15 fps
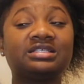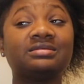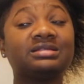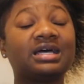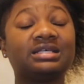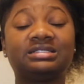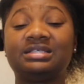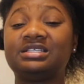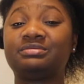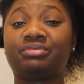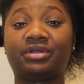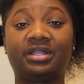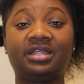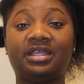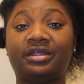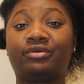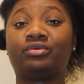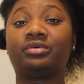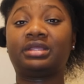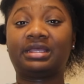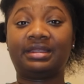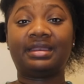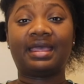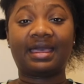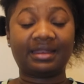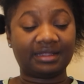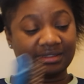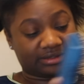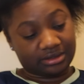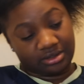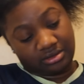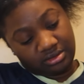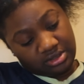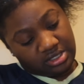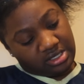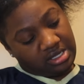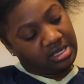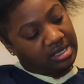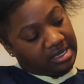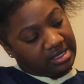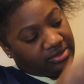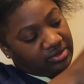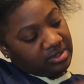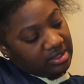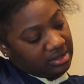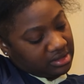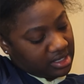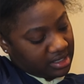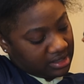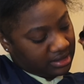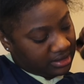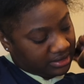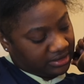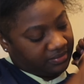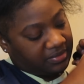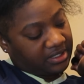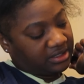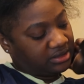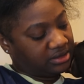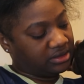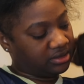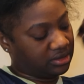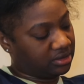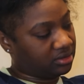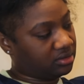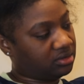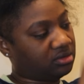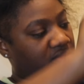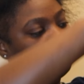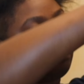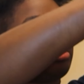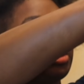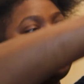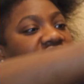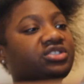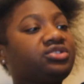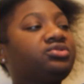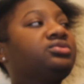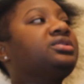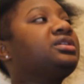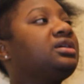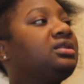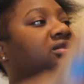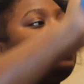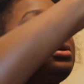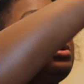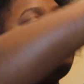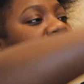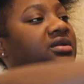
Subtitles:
Sometimes these braiding hair will get natty, so I think that it's best to brush through it a little